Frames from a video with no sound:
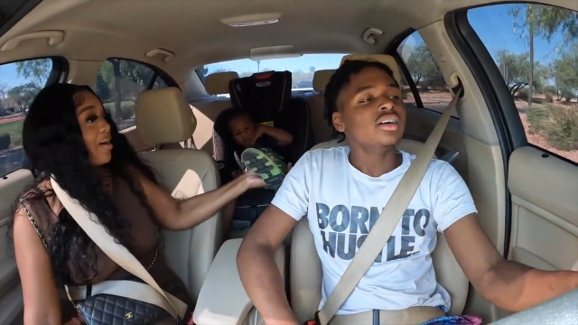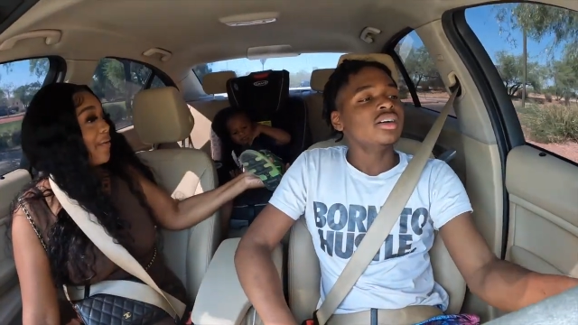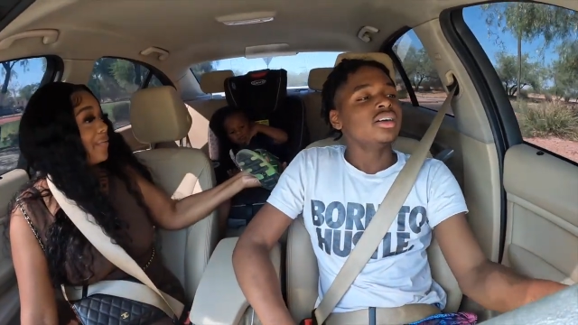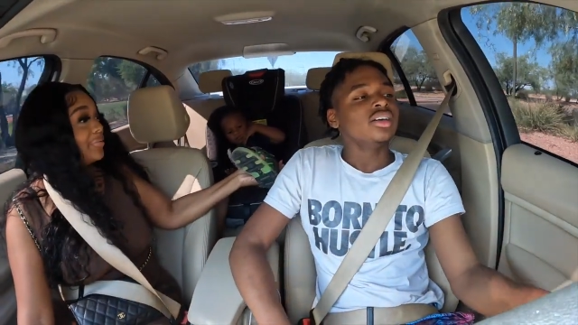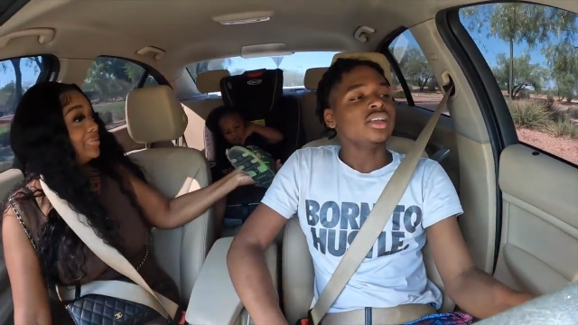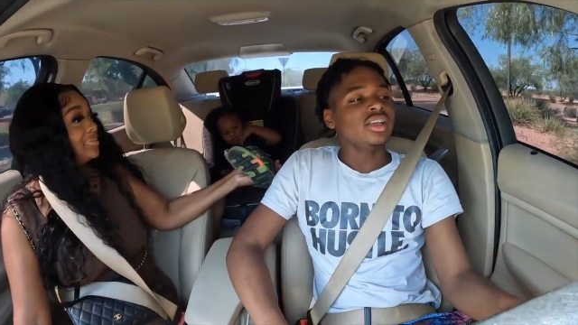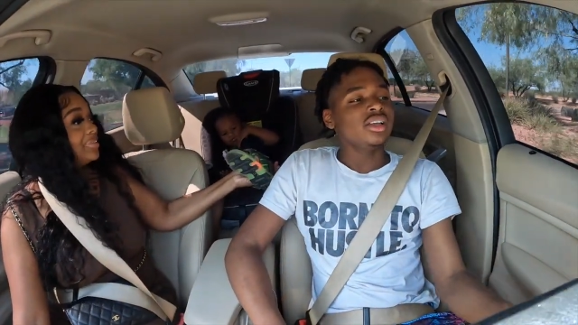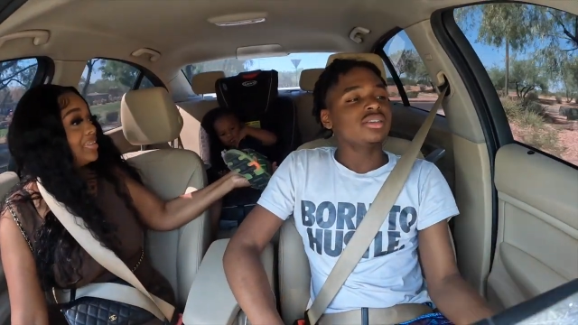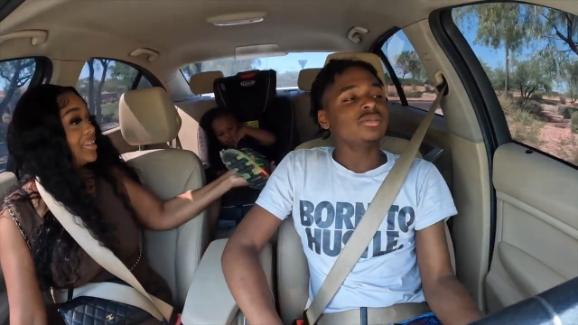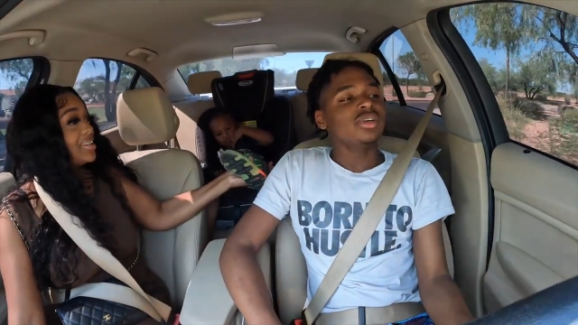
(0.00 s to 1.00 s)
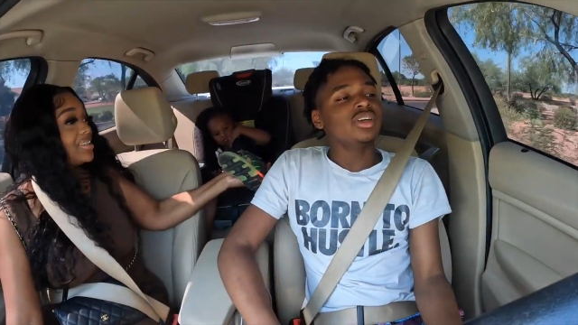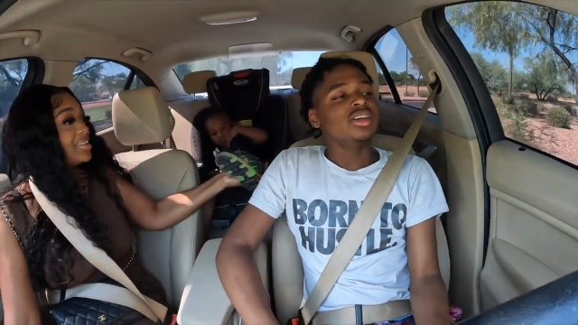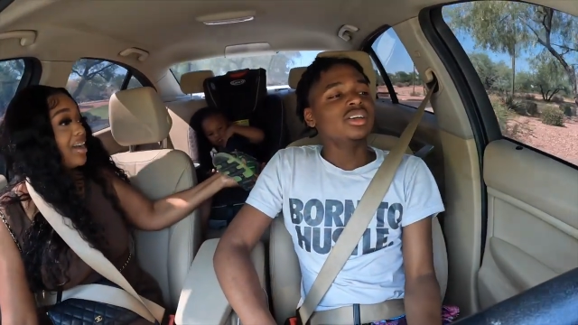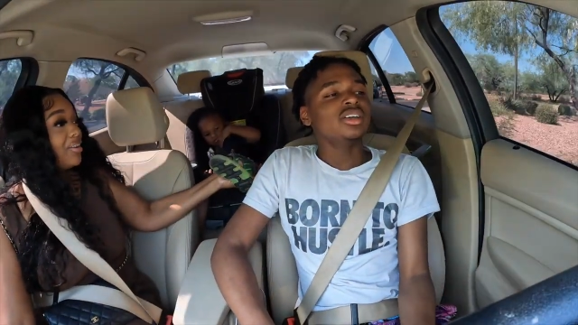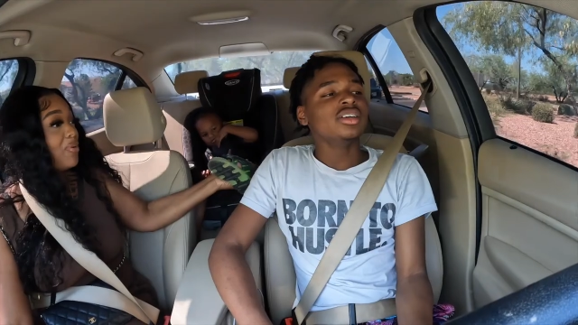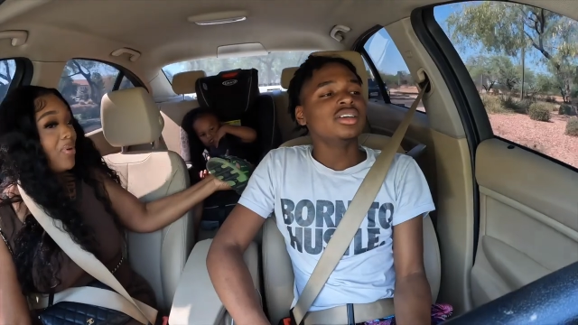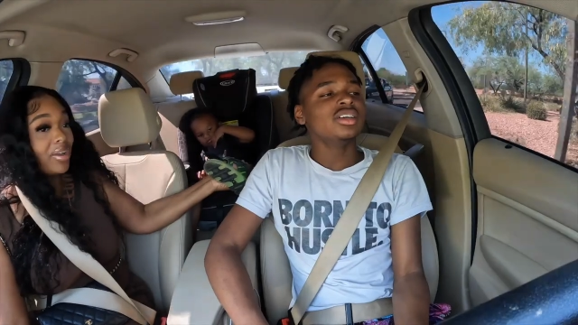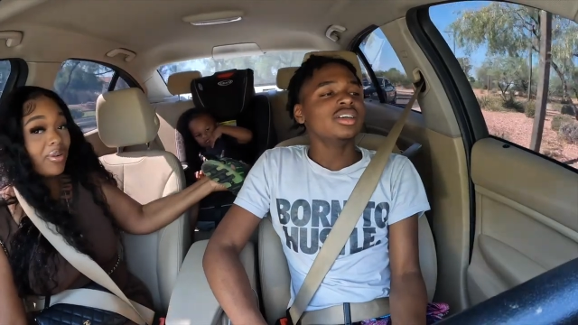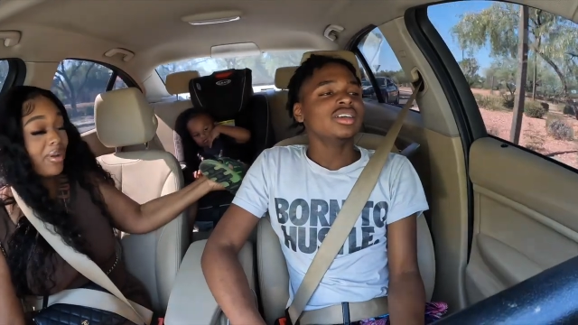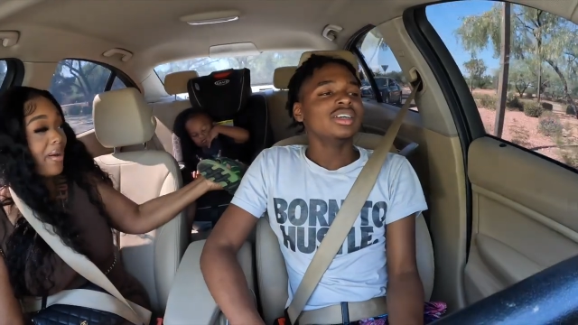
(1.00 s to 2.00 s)
Speaker 1: old. He Is one. this is not no
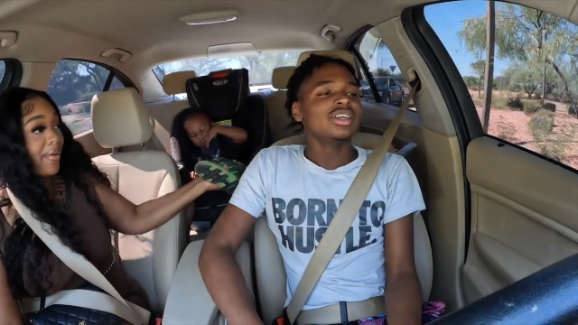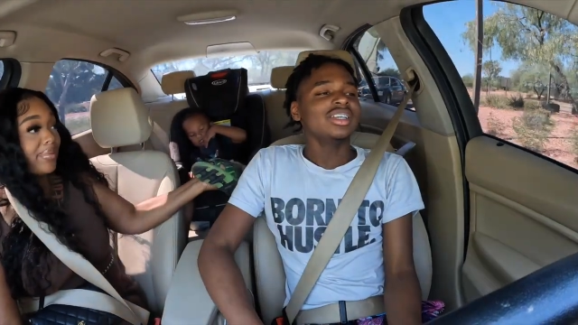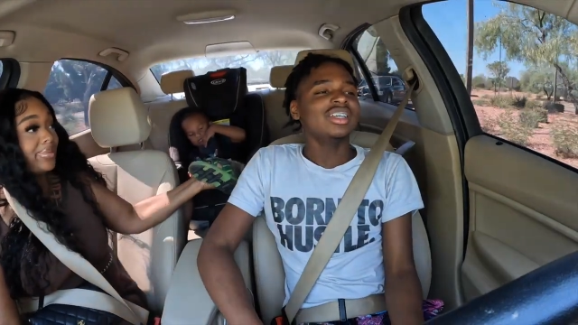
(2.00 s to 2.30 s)
one year old.